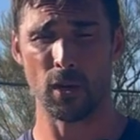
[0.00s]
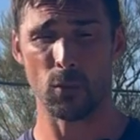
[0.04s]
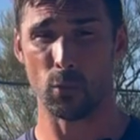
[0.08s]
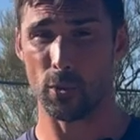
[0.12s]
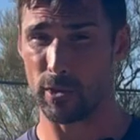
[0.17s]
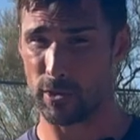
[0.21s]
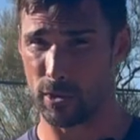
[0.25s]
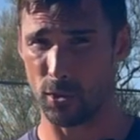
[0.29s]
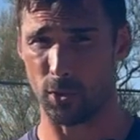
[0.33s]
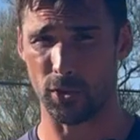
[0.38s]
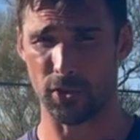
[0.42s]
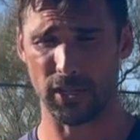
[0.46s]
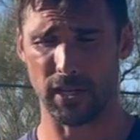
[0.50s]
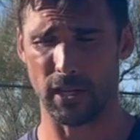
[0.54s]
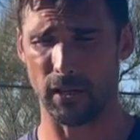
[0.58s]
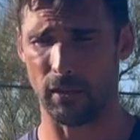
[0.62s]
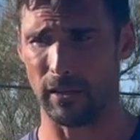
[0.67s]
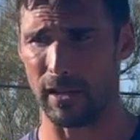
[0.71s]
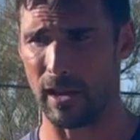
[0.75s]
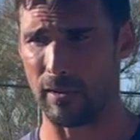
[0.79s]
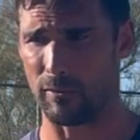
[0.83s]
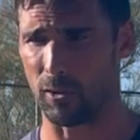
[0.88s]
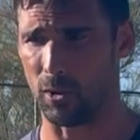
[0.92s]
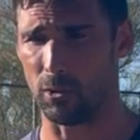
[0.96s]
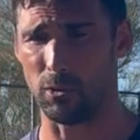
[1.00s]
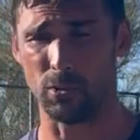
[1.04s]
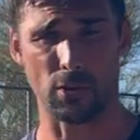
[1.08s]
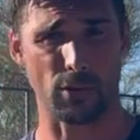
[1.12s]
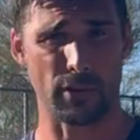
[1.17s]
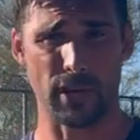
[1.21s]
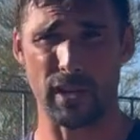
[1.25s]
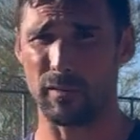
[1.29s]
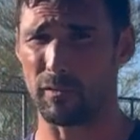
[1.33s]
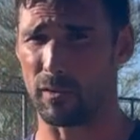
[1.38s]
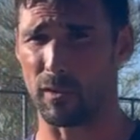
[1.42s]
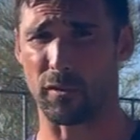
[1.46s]
with your skill level, or
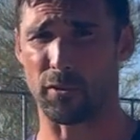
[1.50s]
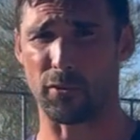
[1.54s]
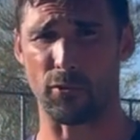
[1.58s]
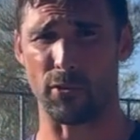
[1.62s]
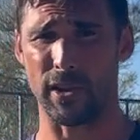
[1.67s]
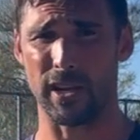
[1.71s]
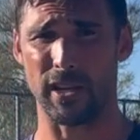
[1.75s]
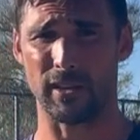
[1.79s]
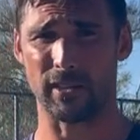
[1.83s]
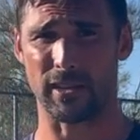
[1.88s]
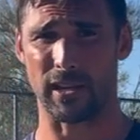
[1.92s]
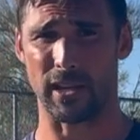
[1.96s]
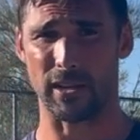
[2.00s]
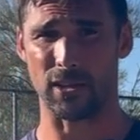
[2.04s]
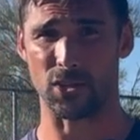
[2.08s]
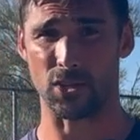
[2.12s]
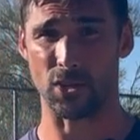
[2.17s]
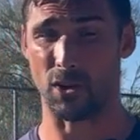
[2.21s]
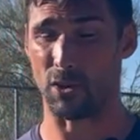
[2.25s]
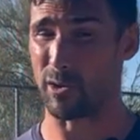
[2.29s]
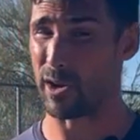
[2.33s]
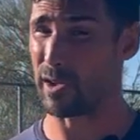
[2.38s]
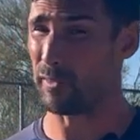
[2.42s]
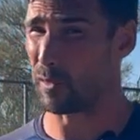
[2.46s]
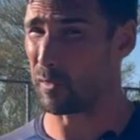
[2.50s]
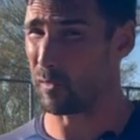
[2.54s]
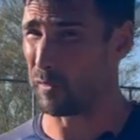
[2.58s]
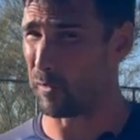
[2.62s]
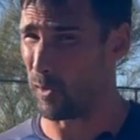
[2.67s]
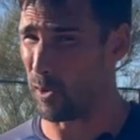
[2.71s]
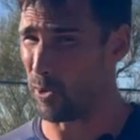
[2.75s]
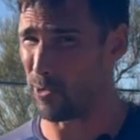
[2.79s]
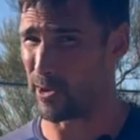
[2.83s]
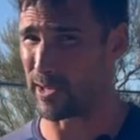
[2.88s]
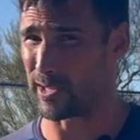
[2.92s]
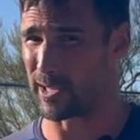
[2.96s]
even a 3-in-10 shot, or even a
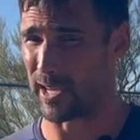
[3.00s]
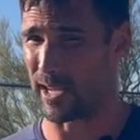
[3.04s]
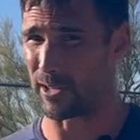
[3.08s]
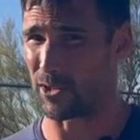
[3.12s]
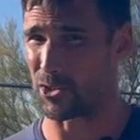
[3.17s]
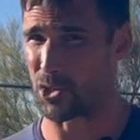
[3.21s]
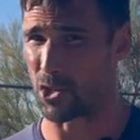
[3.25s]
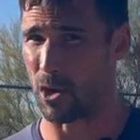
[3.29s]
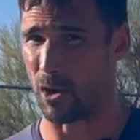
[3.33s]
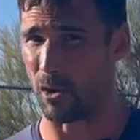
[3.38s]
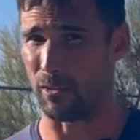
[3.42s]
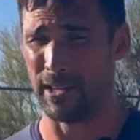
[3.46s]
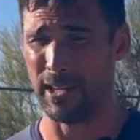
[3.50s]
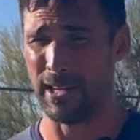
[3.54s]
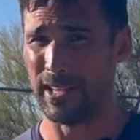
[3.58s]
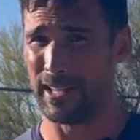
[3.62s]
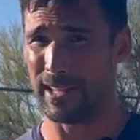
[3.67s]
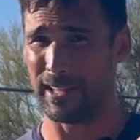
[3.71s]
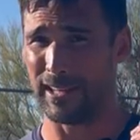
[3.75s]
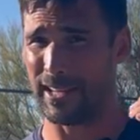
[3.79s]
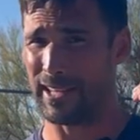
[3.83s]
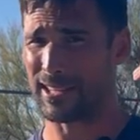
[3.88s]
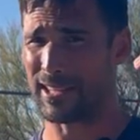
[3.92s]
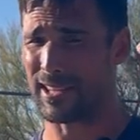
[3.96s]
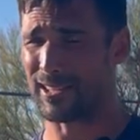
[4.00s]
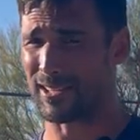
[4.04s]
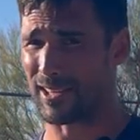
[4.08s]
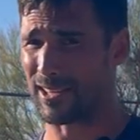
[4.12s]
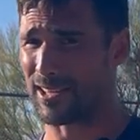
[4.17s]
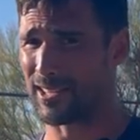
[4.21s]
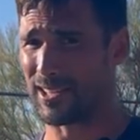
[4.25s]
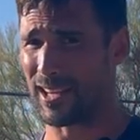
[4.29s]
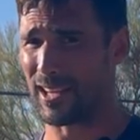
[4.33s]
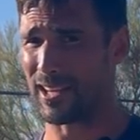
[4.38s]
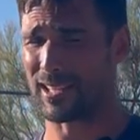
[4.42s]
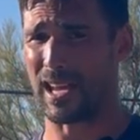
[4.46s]
4-in-10 shot, unless it's a
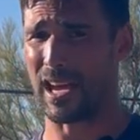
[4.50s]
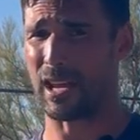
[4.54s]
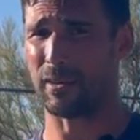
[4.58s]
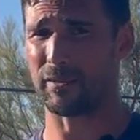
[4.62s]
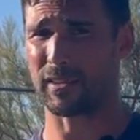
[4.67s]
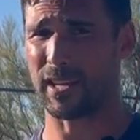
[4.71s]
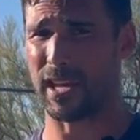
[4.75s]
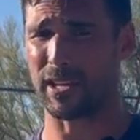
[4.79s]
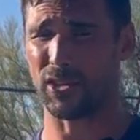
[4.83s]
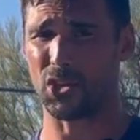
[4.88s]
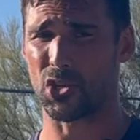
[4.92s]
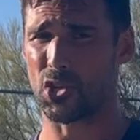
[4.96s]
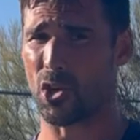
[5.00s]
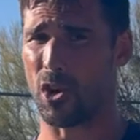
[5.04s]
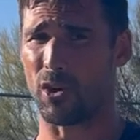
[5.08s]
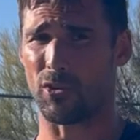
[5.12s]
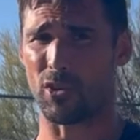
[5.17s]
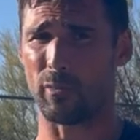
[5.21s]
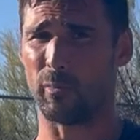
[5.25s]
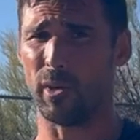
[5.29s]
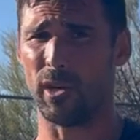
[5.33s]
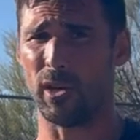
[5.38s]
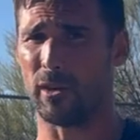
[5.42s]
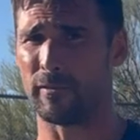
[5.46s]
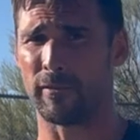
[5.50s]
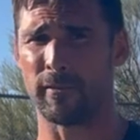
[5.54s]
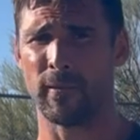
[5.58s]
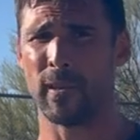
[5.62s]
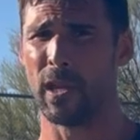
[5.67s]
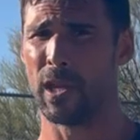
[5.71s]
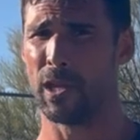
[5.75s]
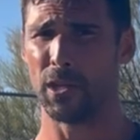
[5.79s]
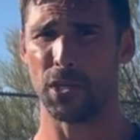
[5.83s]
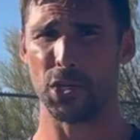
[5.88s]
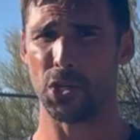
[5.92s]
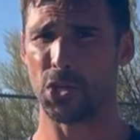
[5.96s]
6 out of 10 shot or above,
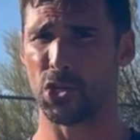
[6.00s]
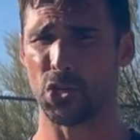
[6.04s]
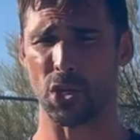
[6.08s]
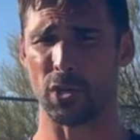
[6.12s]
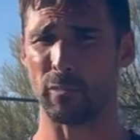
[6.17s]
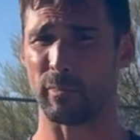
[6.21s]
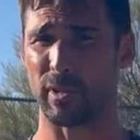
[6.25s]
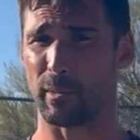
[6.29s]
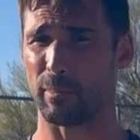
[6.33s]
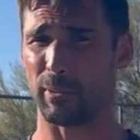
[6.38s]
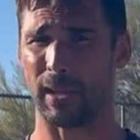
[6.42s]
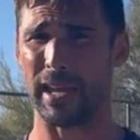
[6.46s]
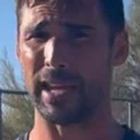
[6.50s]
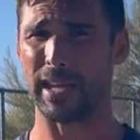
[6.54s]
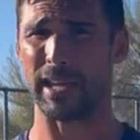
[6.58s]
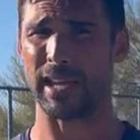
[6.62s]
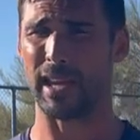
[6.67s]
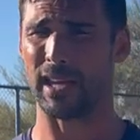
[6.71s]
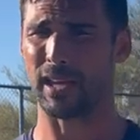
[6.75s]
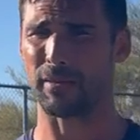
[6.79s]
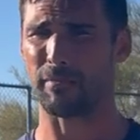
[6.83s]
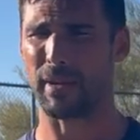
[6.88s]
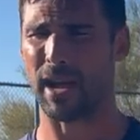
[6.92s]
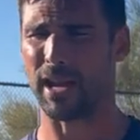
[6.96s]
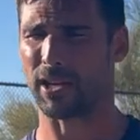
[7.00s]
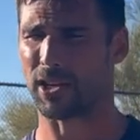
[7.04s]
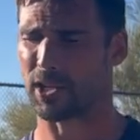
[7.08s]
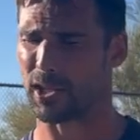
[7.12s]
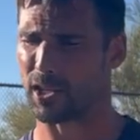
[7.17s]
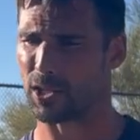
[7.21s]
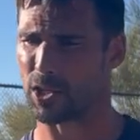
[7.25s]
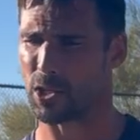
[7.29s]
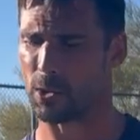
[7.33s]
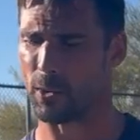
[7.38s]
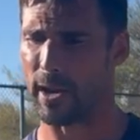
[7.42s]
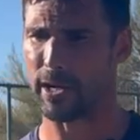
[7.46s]
you shouldn't be playing it in a match
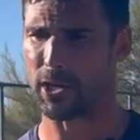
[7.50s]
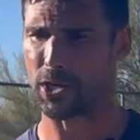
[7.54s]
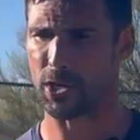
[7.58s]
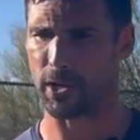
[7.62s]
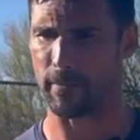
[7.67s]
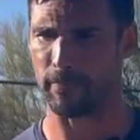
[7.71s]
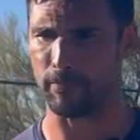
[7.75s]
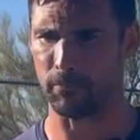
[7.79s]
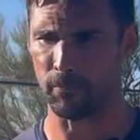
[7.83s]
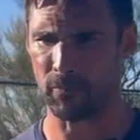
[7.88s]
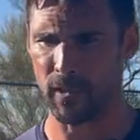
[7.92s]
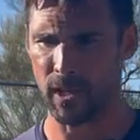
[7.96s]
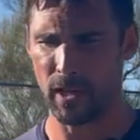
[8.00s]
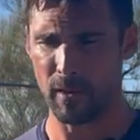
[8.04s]
situation.